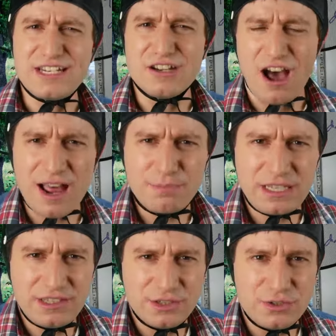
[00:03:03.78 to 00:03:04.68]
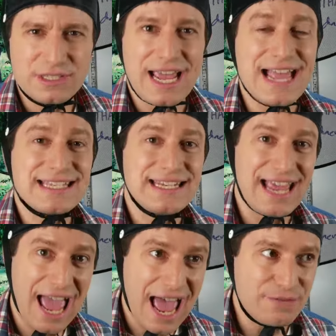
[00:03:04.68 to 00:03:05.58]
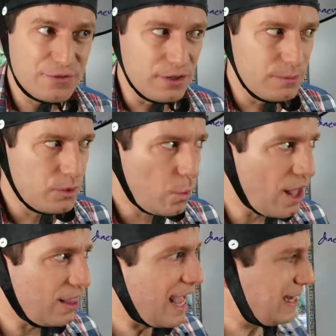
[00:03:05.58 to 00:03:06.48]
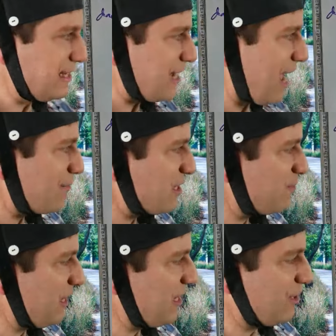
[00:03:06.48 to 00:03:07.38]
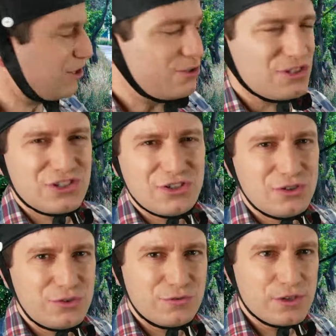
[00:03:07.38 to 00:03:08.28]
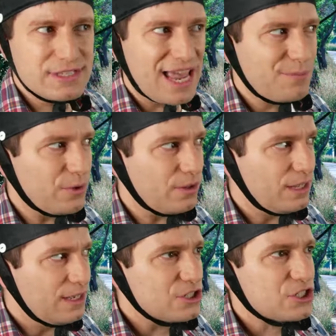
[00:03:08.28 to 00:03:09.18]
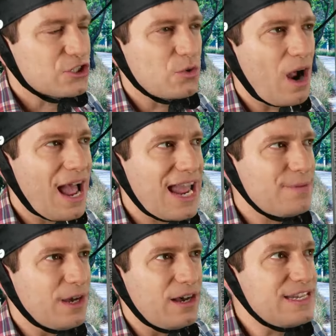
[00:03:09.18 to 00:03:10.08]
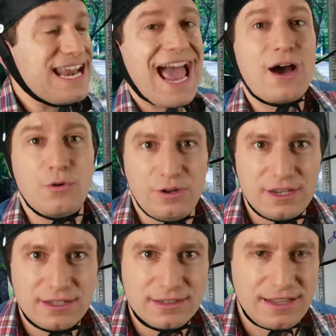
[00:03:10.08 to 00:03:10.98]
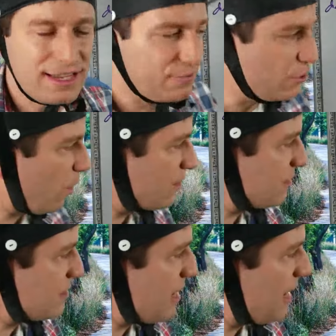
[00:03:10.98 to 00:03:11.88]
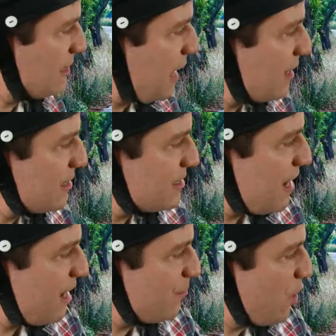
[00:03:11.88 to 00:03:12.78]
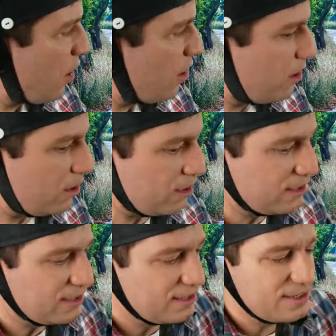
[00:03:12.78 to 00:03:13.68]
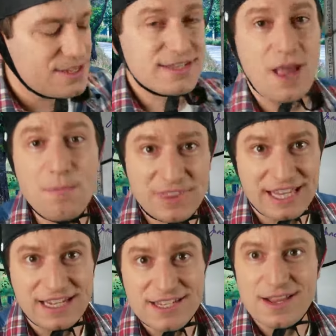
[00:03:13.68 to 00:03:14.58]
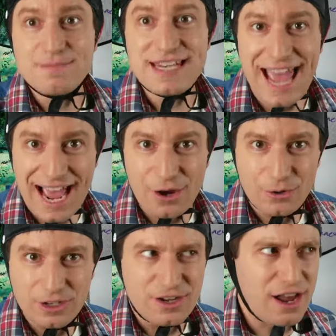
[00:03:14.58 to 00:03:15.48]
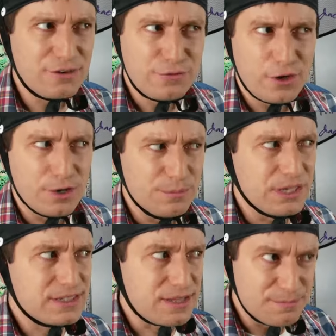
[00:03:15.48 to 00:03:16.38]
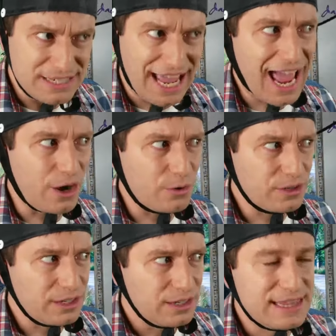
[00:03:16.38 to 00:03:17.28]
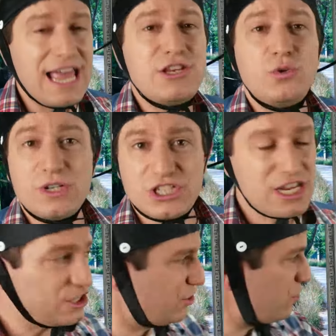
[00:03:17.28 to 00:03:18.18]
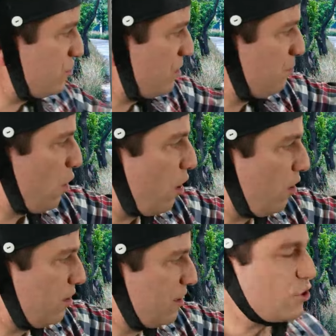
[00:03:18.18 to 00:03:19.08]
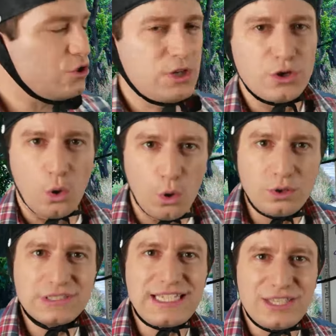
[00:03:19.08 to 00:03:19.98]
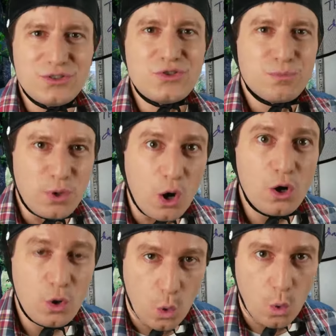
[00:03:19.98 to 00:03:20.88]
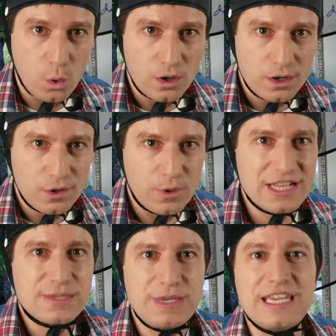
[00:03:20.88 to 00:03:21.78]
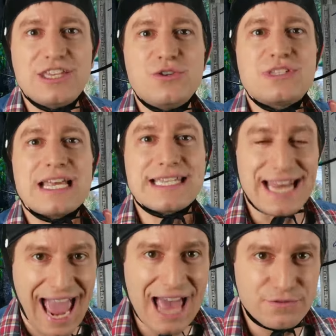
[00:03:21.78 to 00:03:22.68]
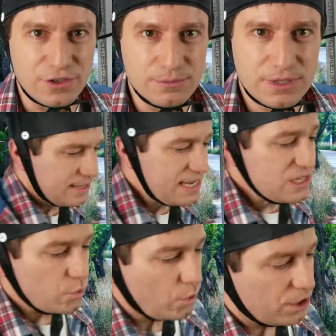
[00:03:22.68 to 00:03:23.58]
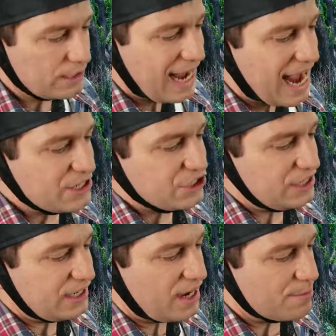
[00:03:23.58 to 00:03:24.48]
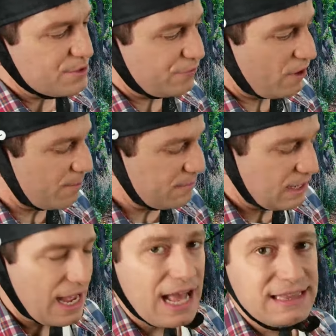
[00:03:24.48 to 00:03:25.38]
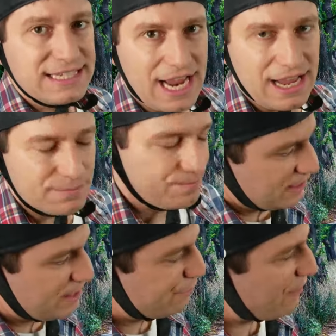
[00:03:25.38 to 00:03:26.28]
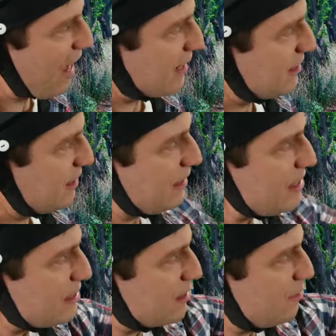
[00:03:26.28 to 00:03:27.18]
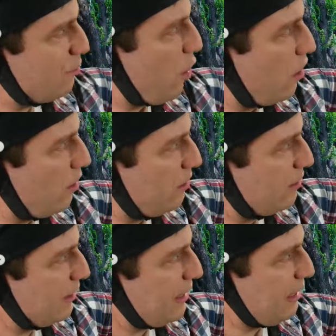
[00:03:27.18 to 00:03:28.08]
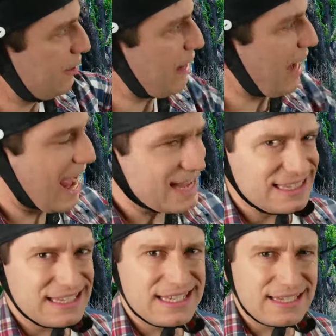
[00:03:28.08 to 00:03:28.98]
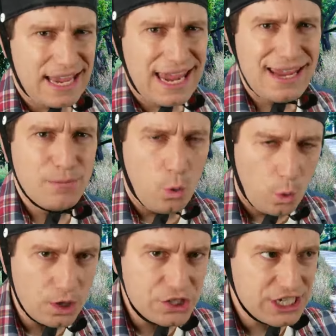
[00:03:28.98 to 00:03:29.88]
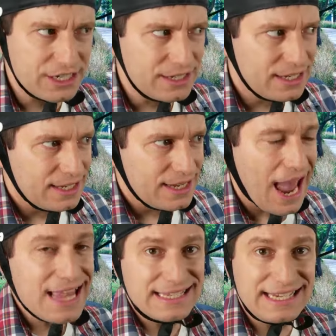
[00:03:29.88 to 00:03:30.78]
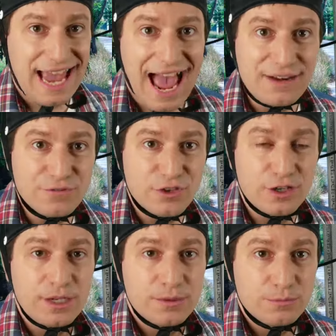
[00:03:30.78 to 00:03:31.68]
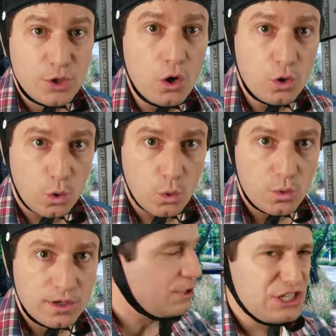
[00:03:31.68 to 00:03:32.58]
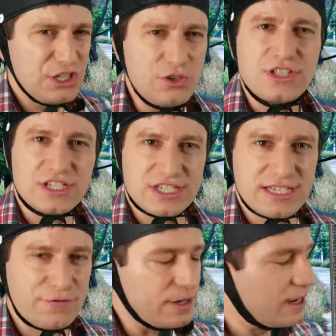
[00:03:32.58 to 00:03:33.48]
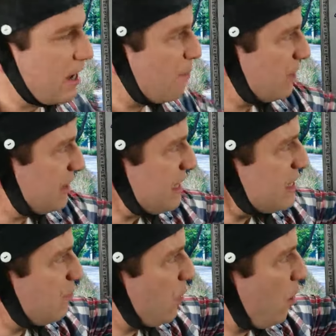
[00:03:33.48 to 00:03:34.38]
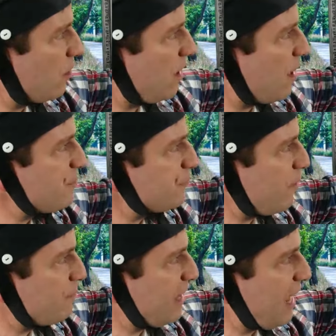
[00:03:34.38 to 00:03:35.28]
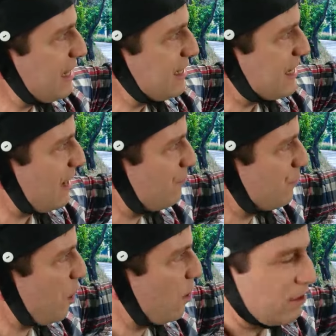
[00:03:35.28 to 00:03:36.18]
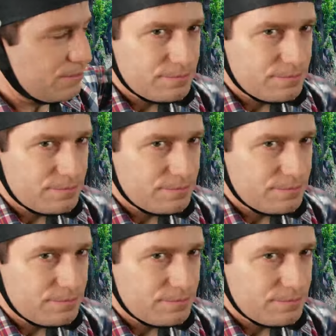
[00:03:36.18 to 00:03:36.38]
it not be used as an adverb? Well, anytime it's being used to, for example, describe a noun. Like if you wanted to say narza pure something, some noun, not a verb, but some noun, then you would just use pure. So you can only use pure when it's being used as an adverb. This word actually comes from Hanja. In fact, this pure here has the same origin as the adverb pure but the usage is different. But this pure comes from the Hanja pure,